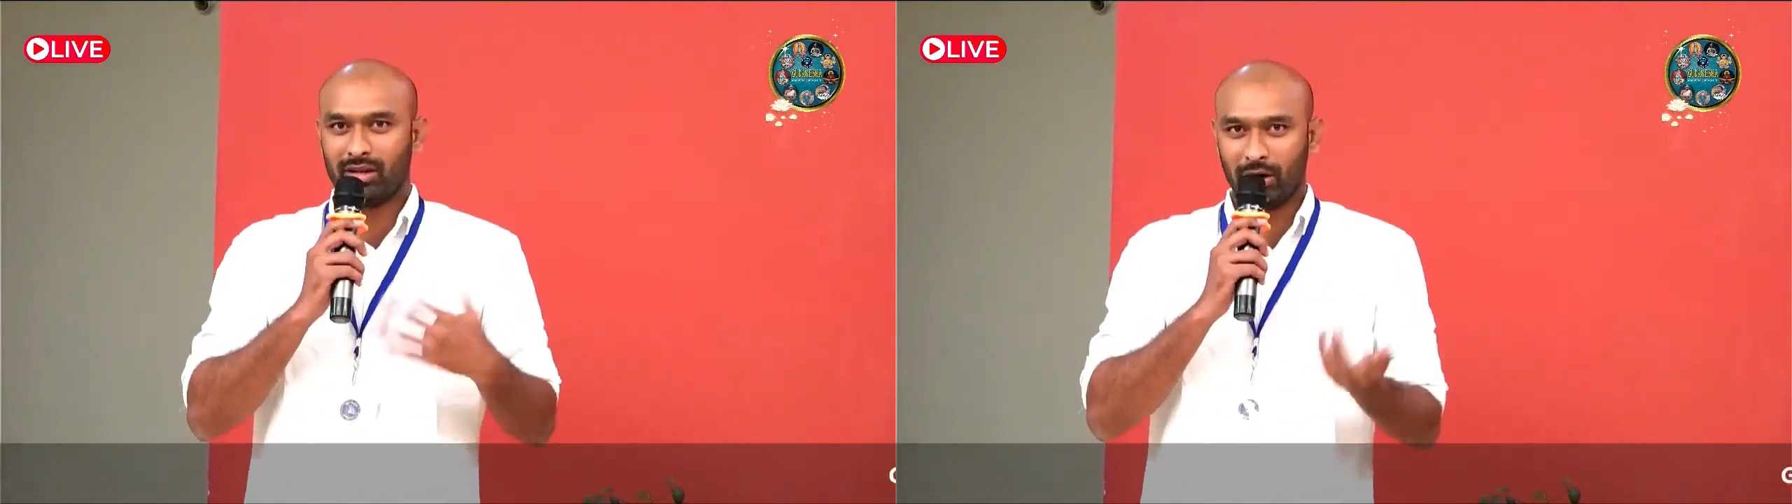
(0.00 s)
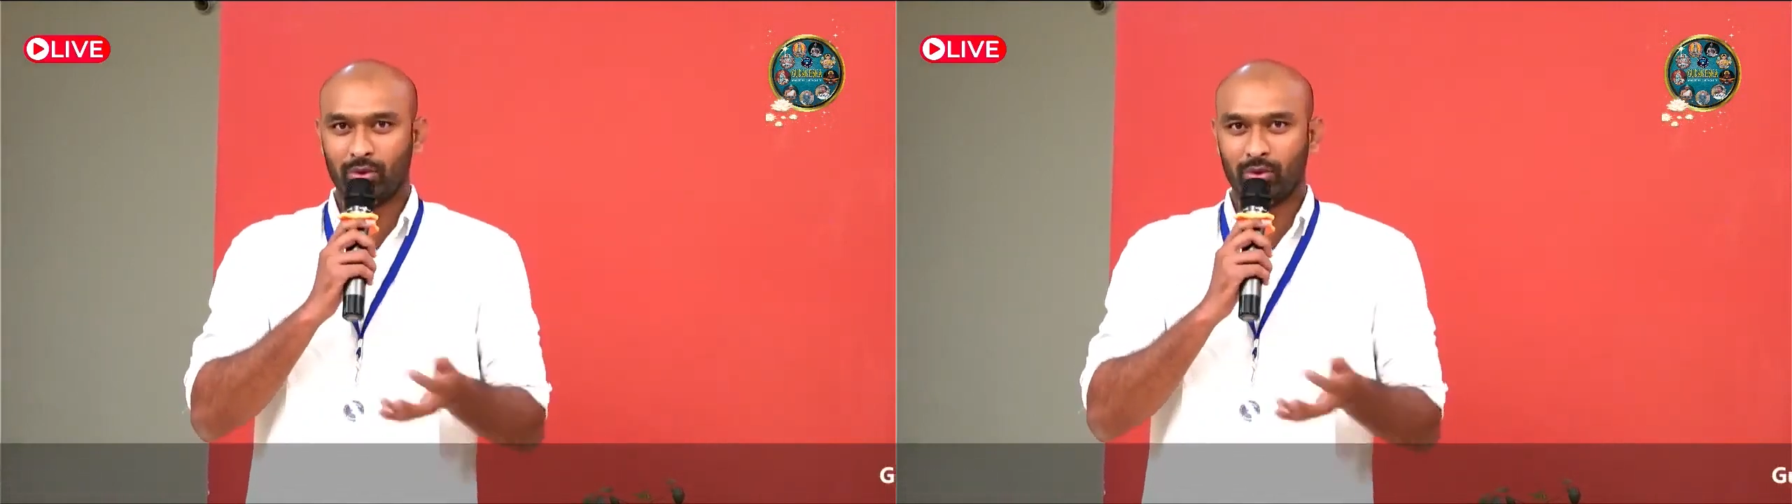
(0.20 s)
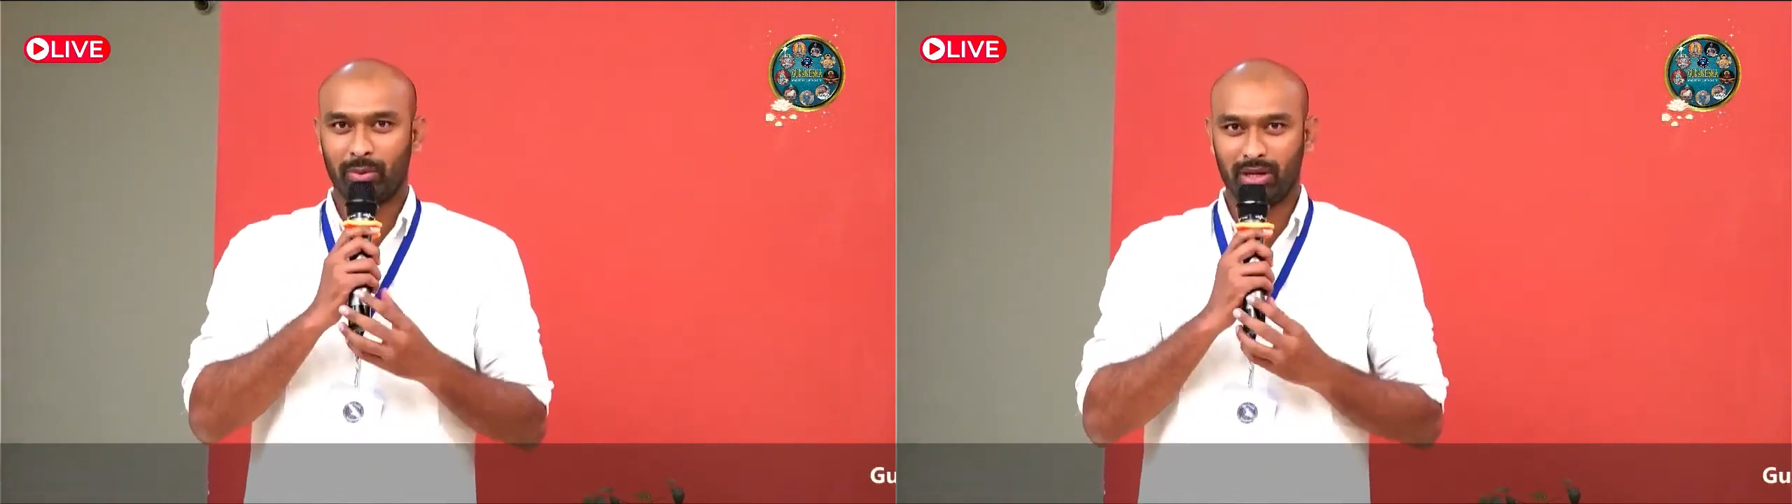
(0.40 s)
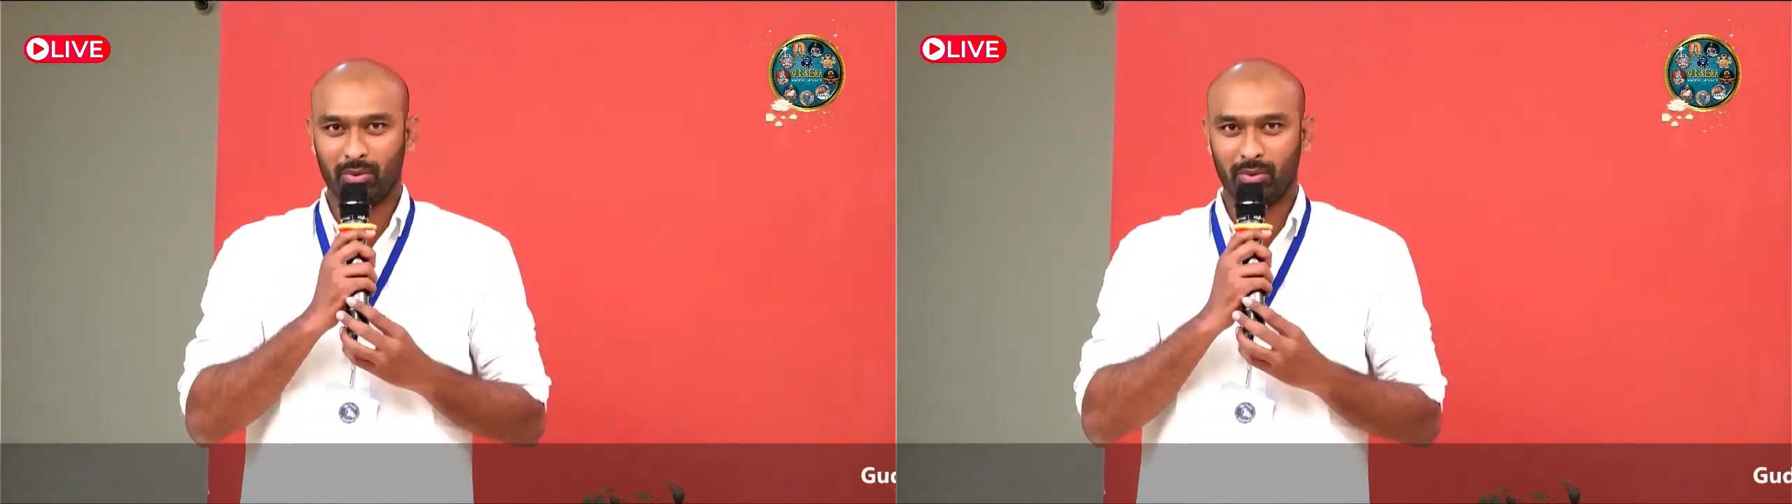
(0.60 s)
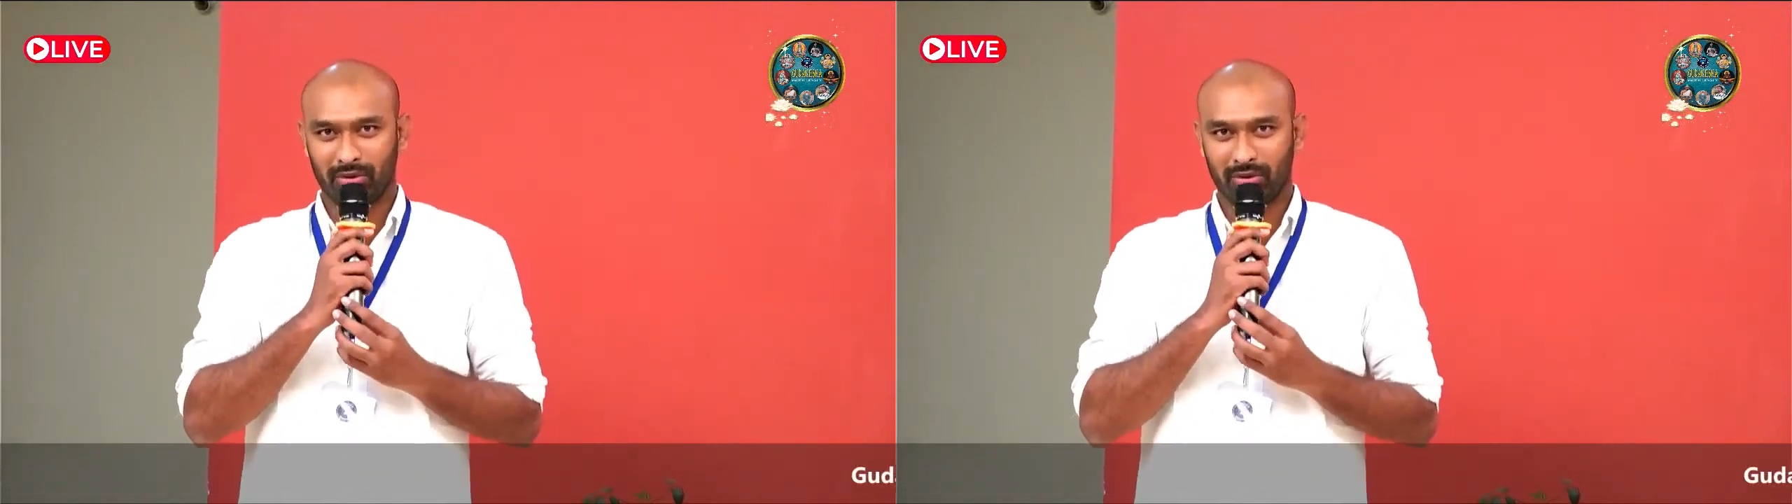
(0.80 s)
I don't have any
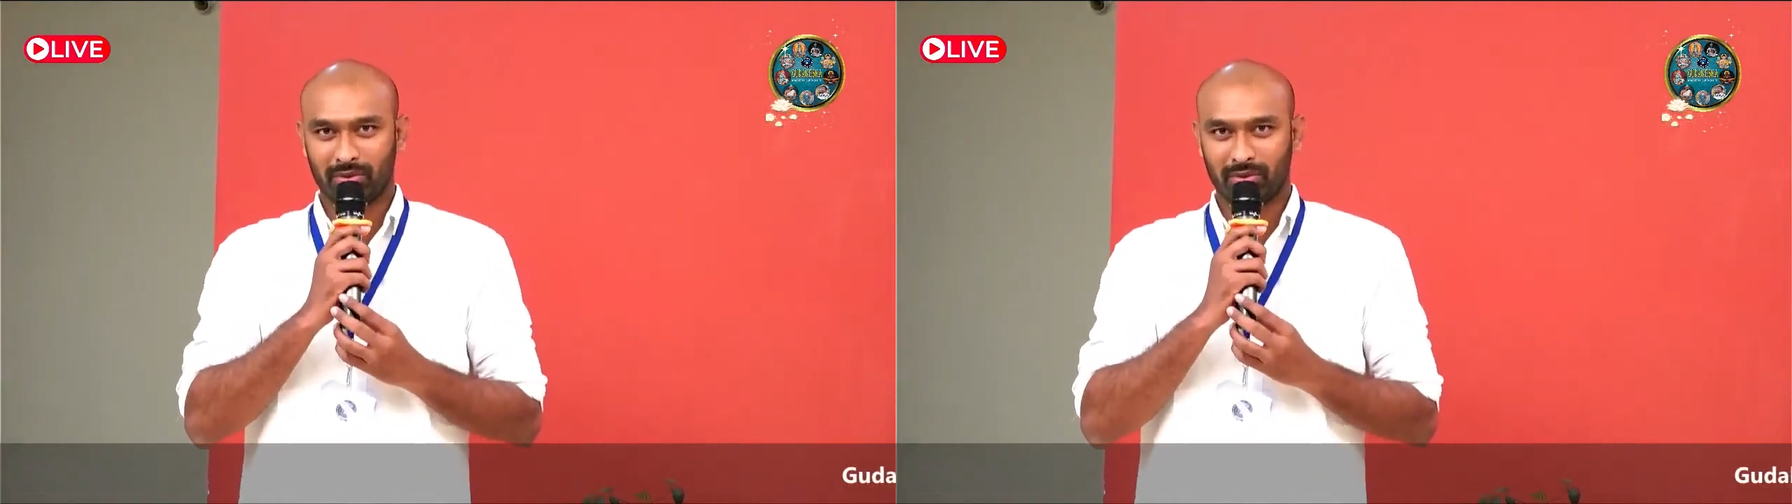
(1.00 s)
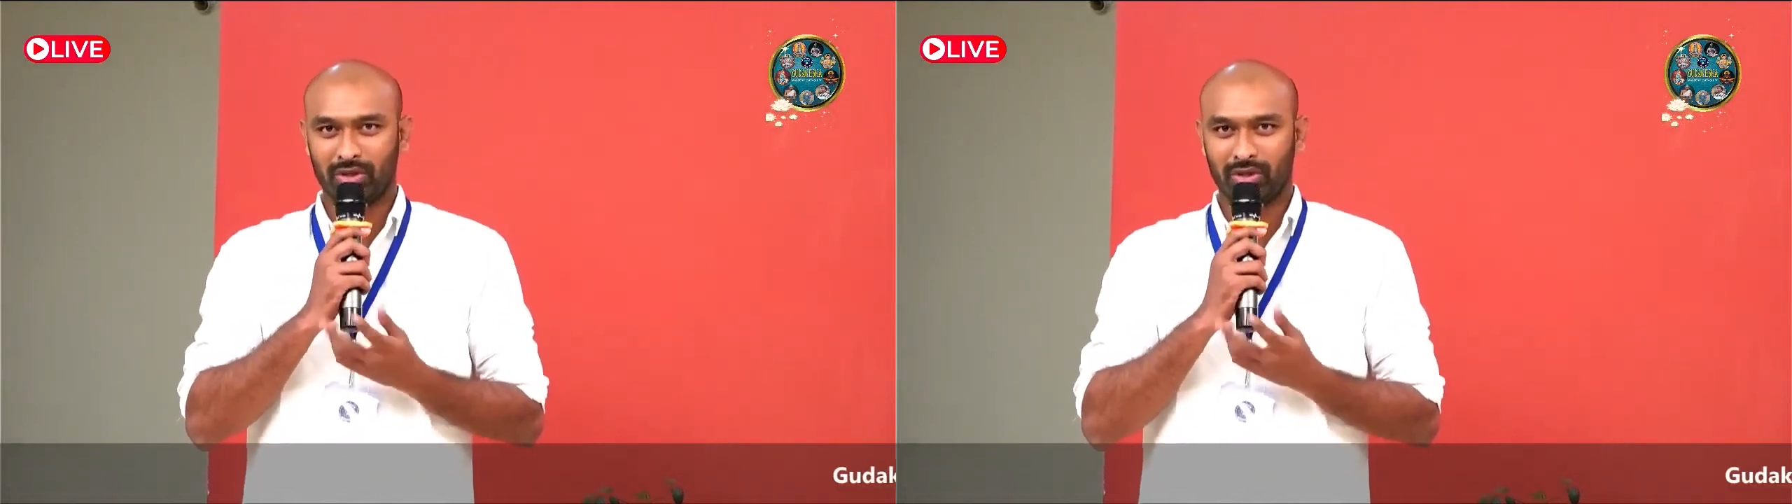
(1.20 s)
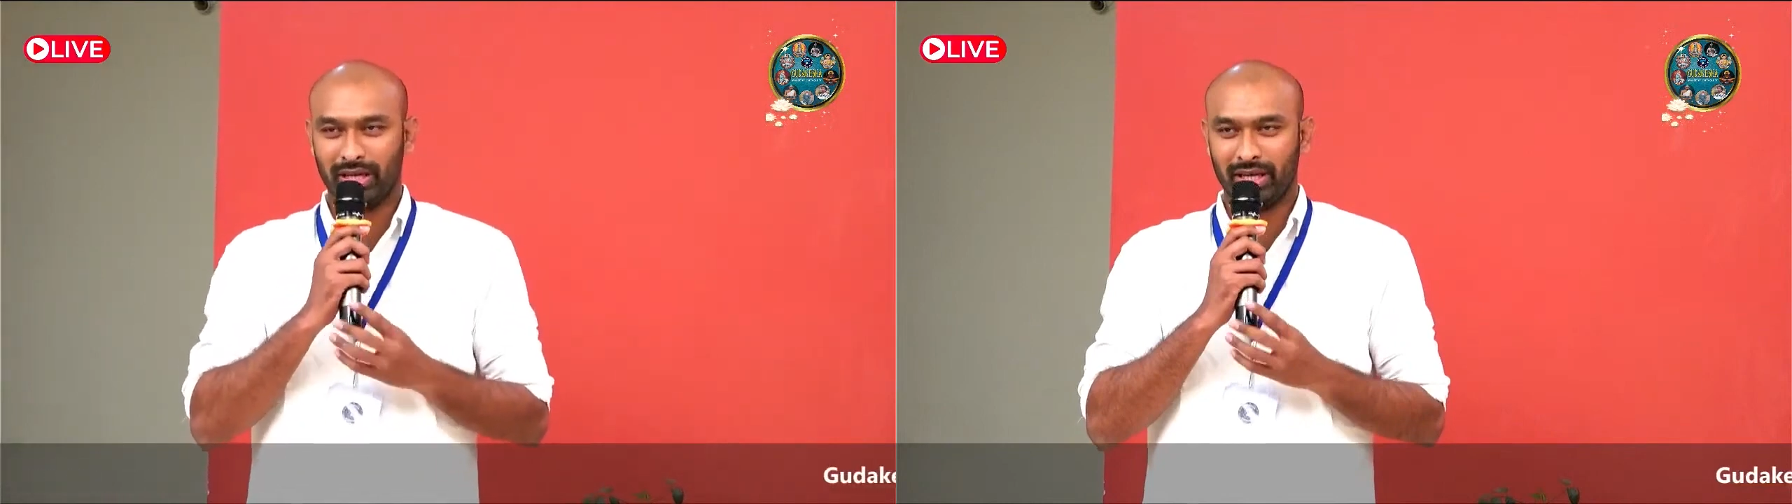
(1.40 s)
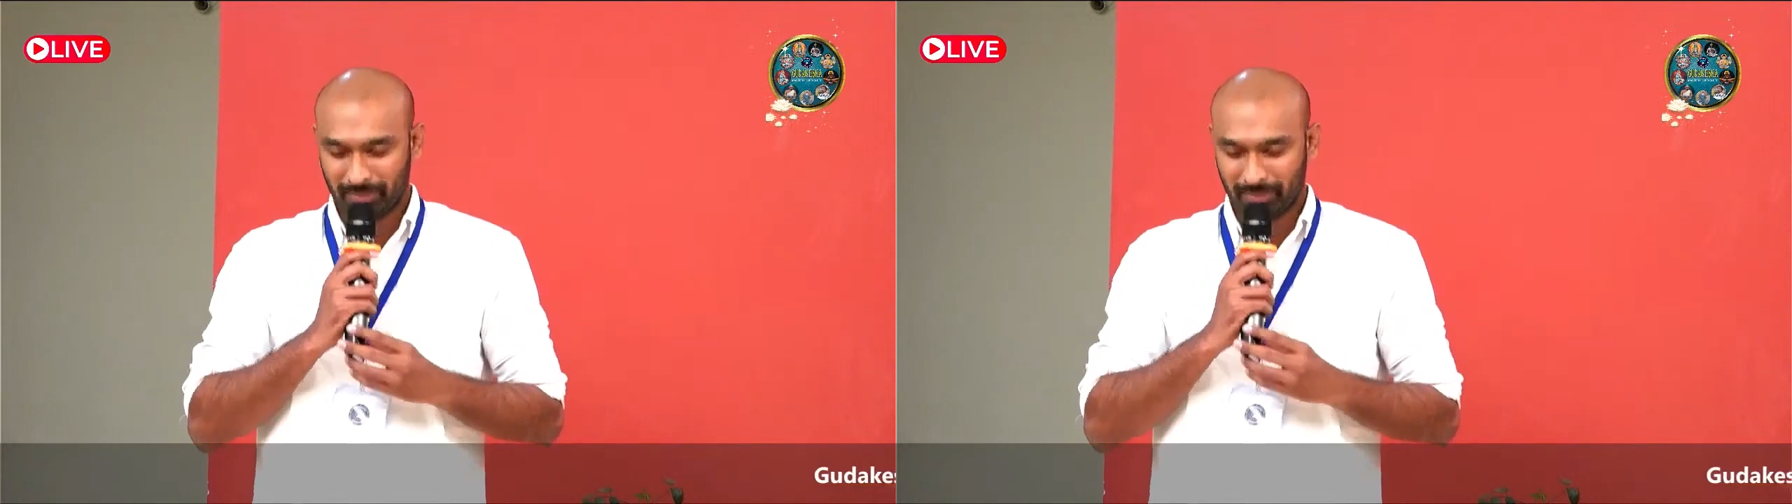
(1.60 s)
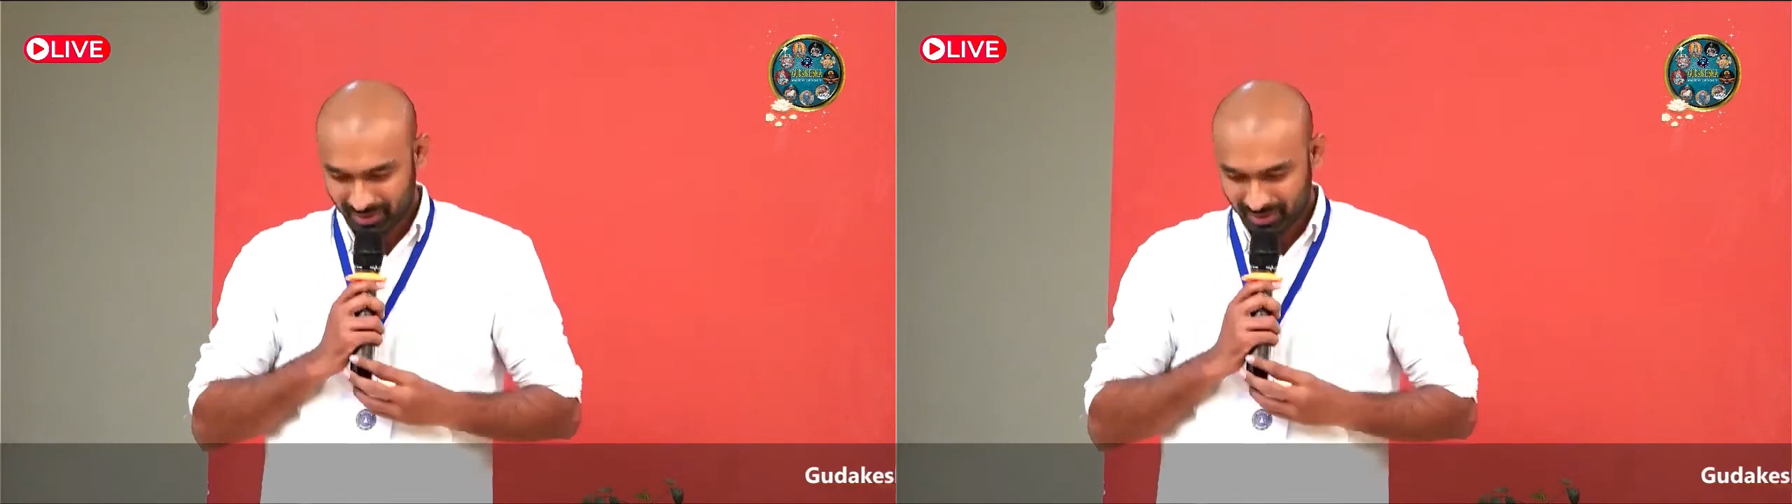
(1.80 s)
work on that day.